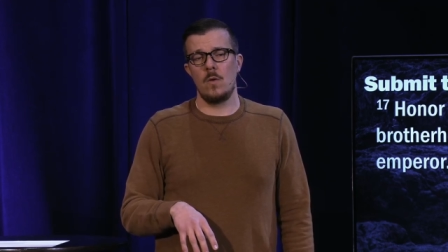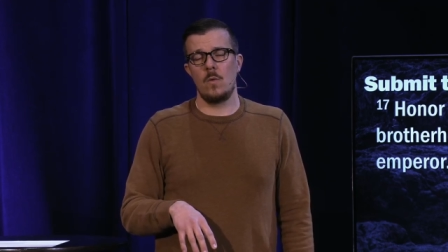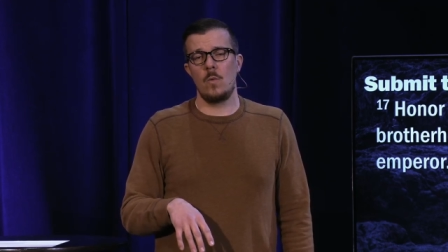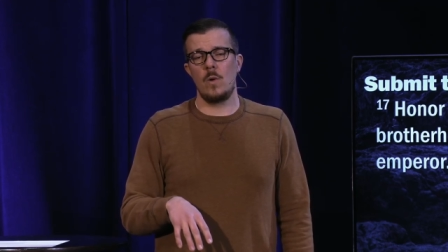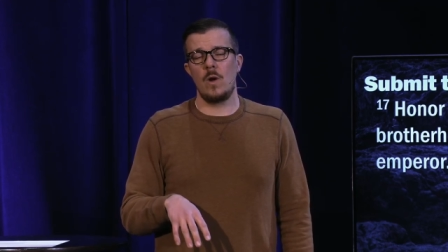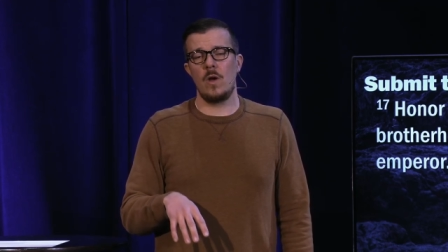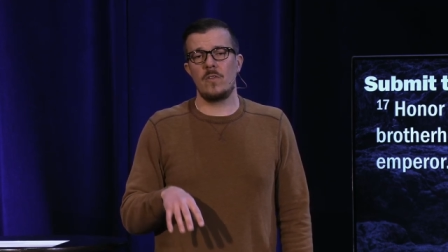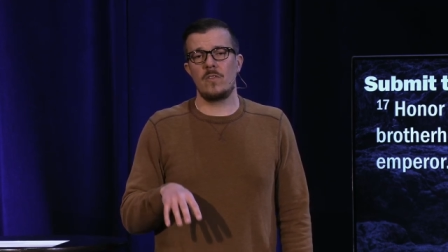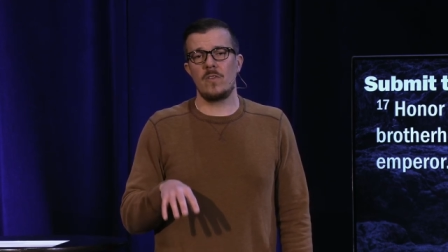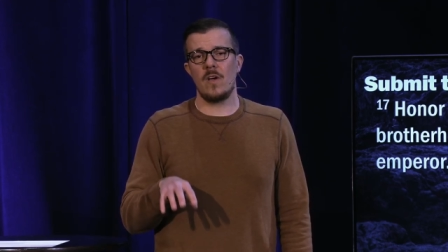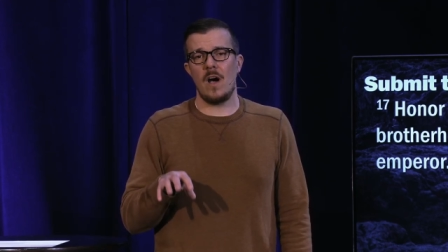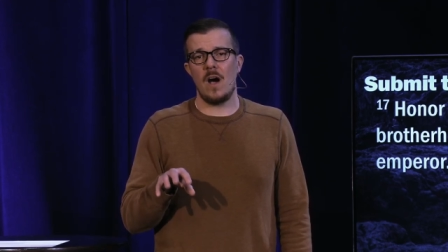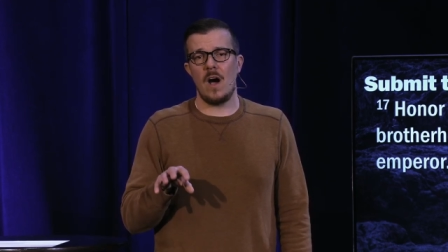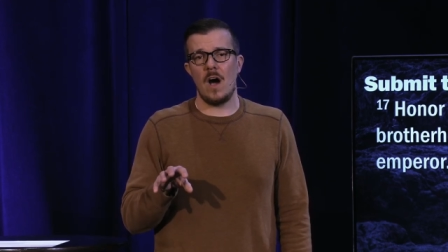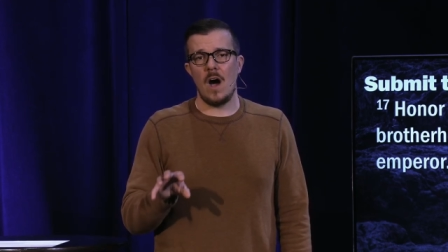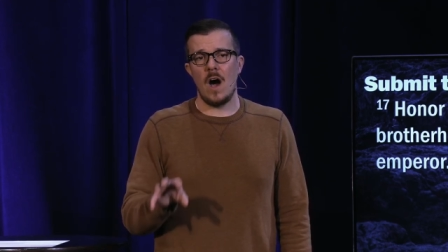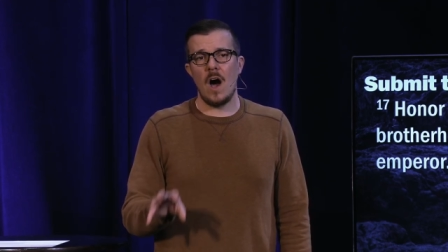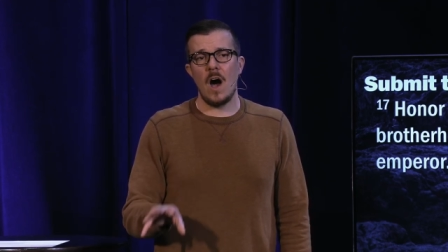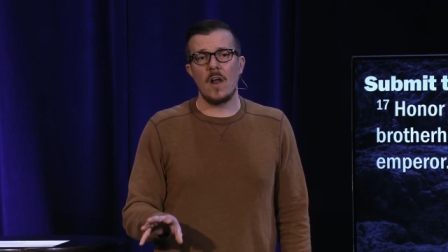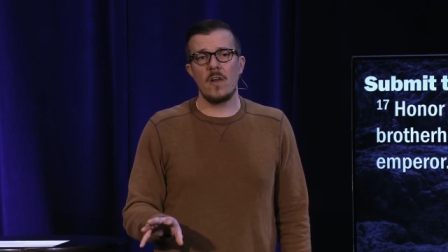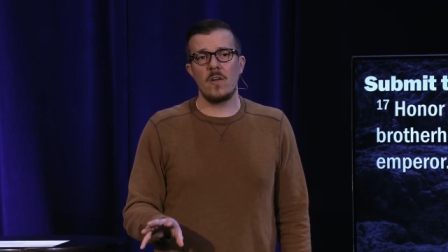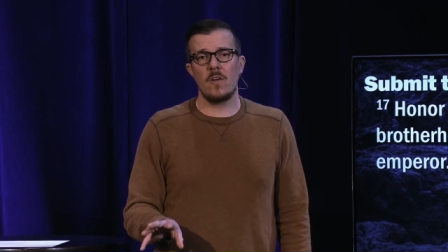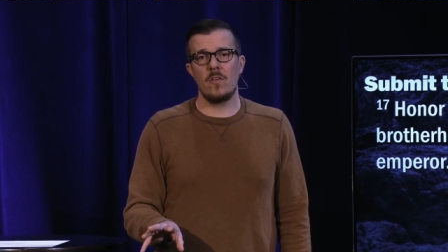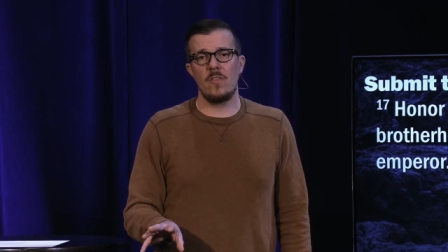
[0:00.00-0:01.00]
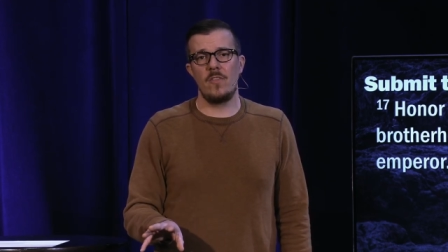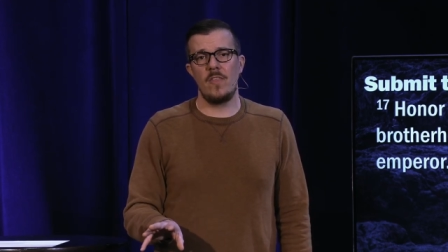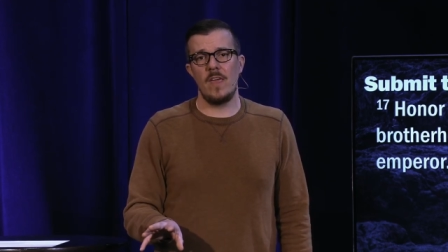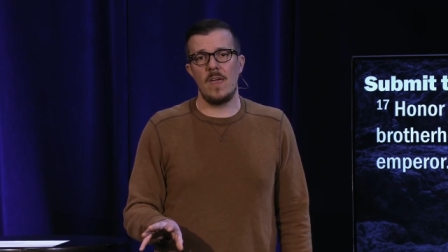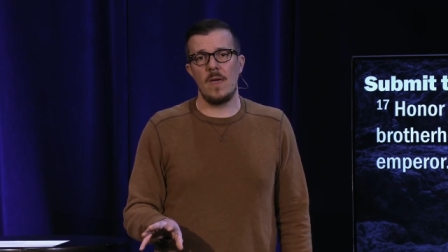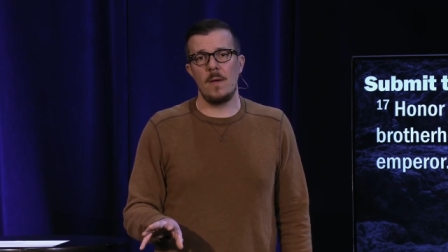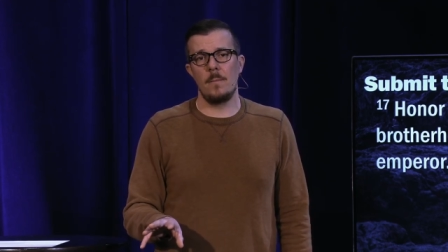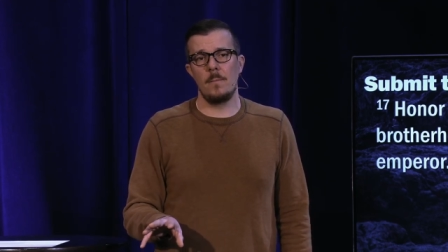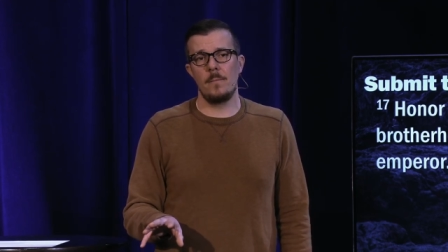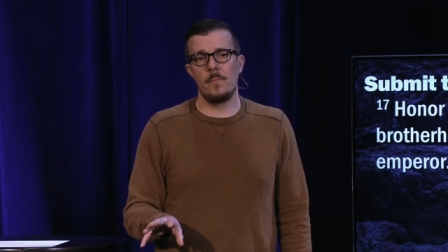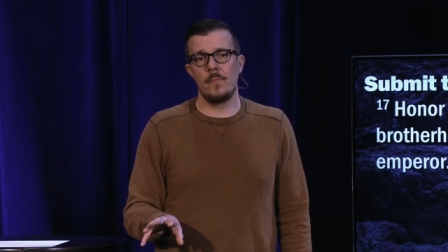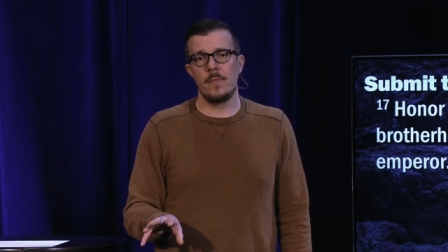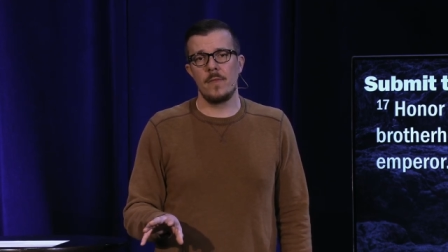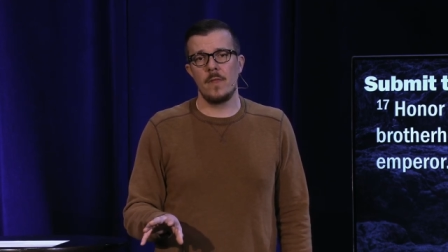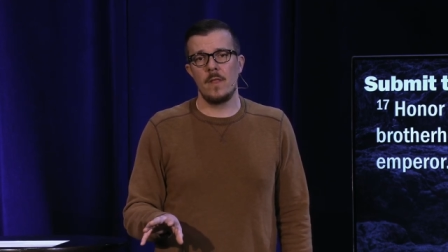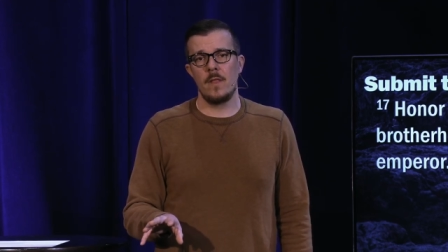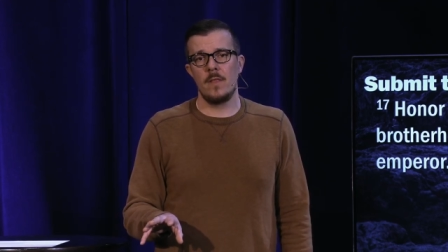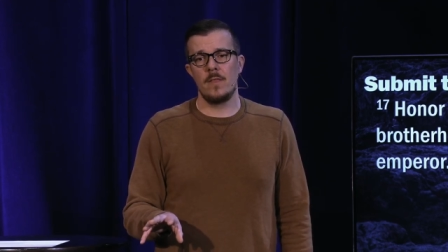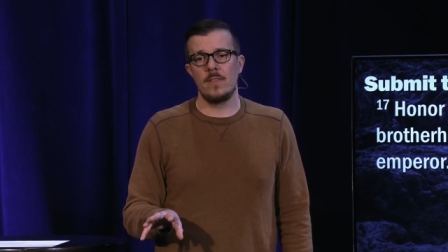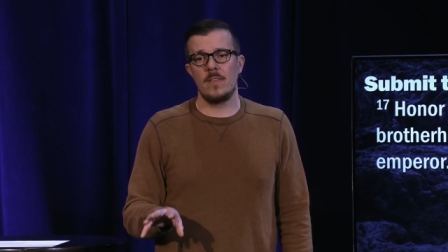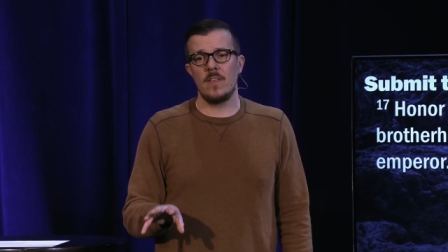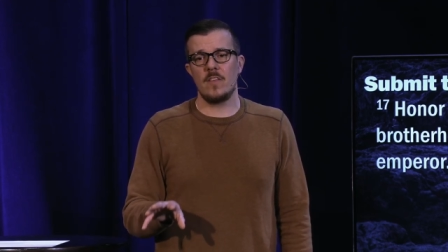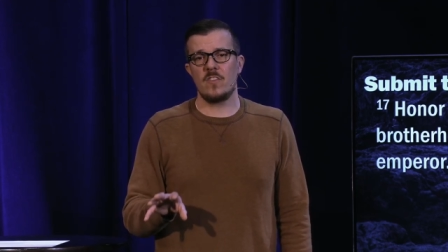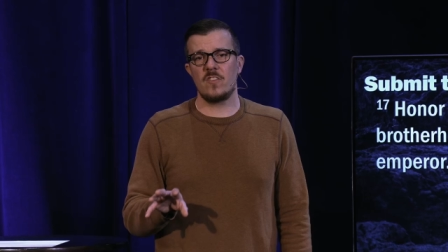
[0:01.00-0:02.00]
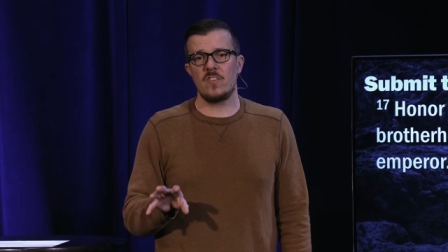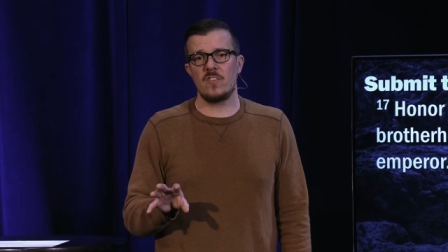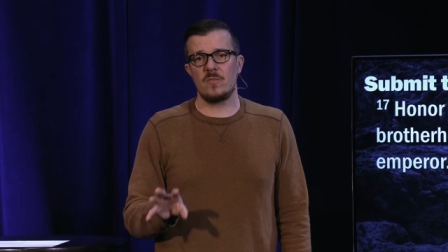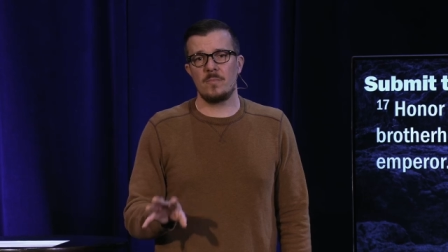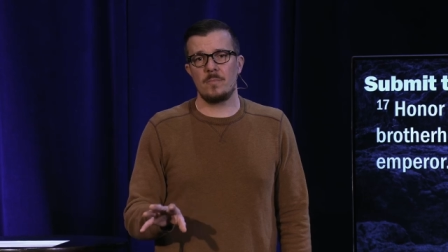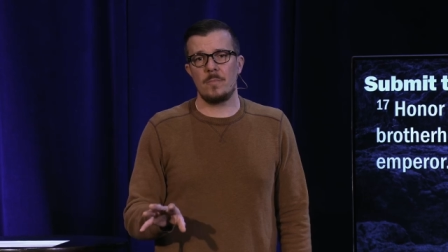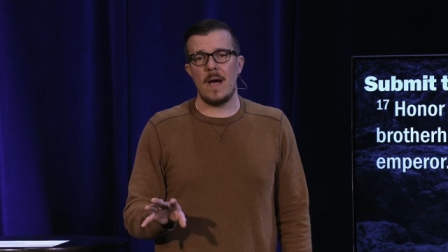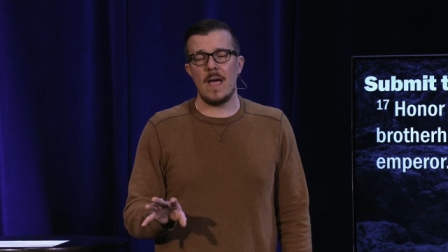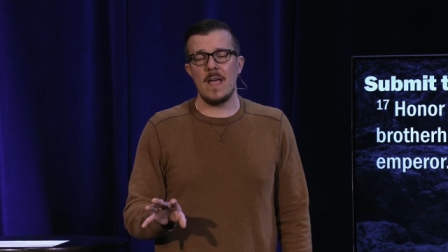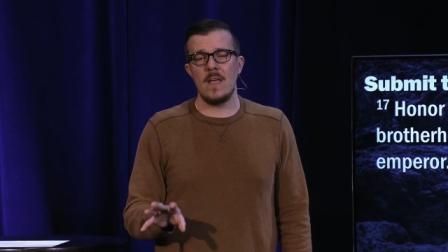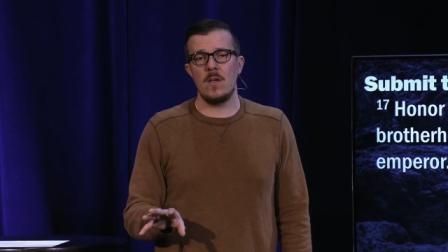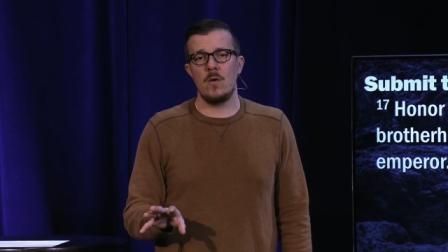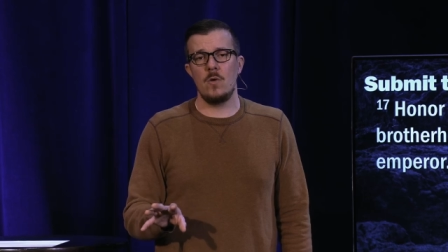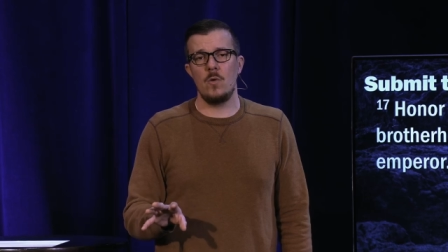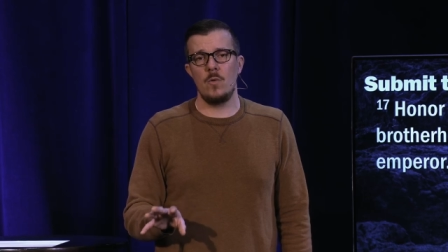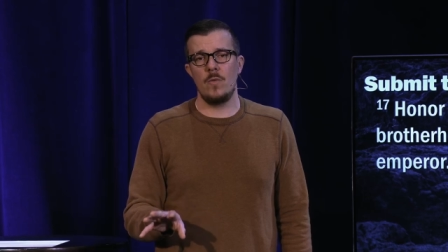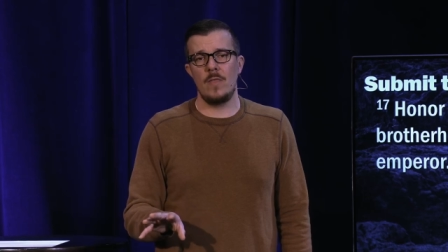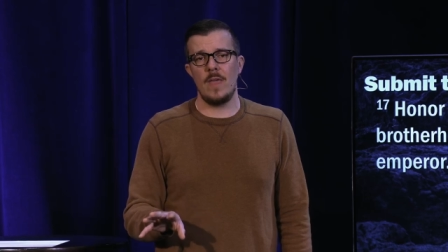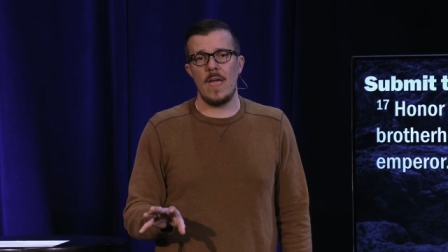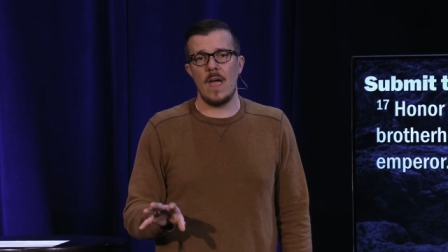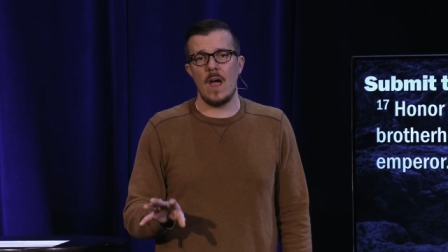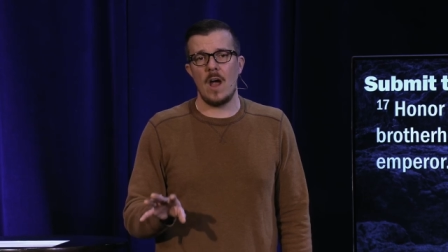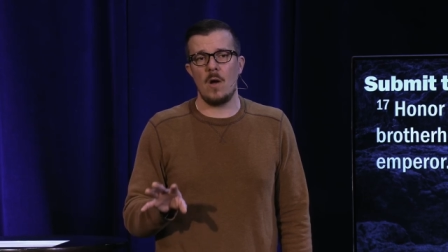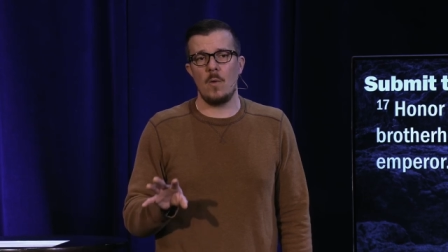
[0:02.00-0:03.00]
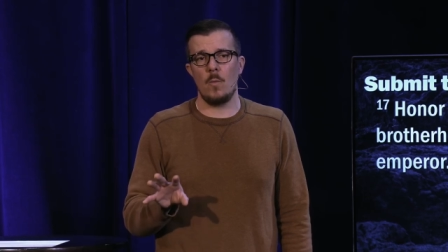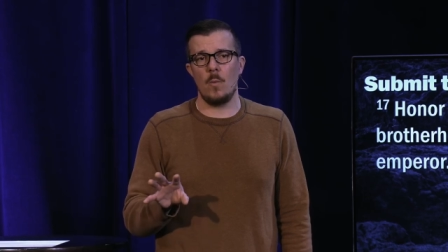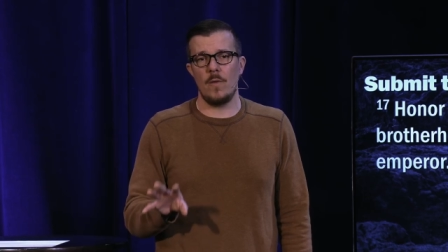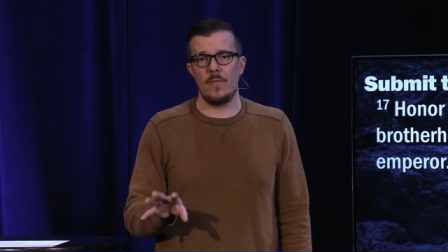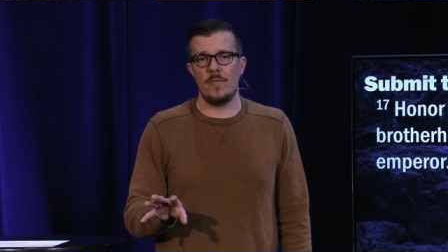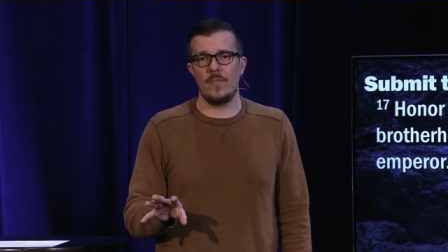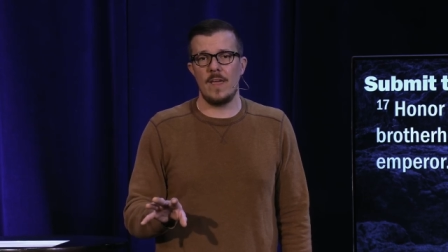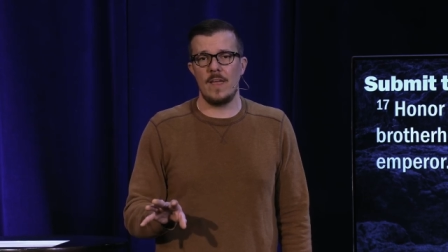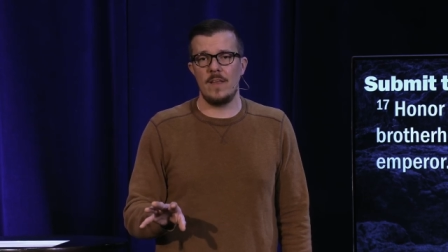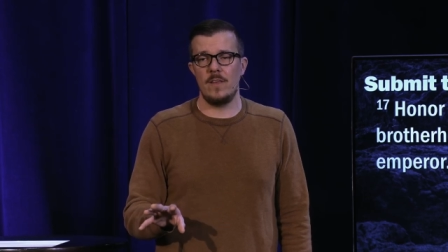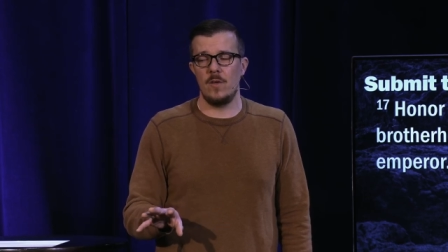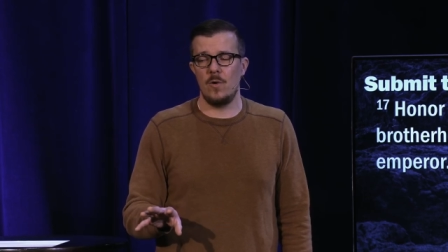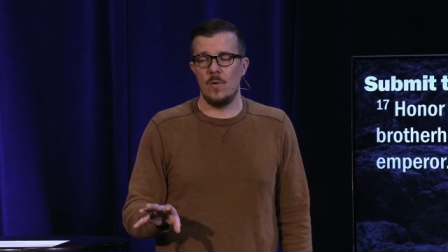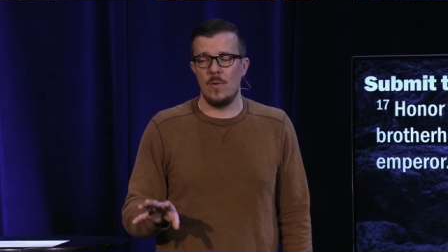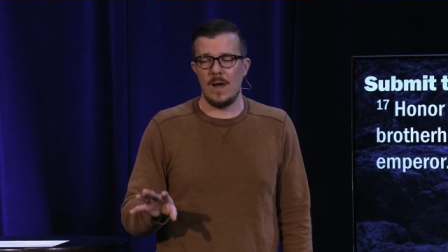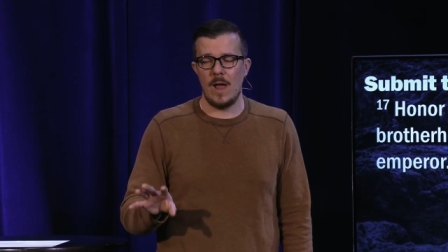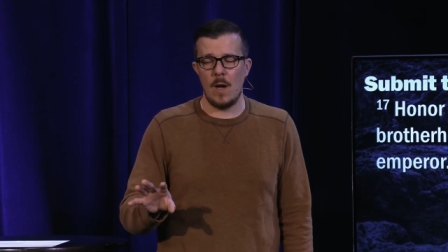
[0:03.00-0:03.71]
We are to honor them despite who they are and what they do.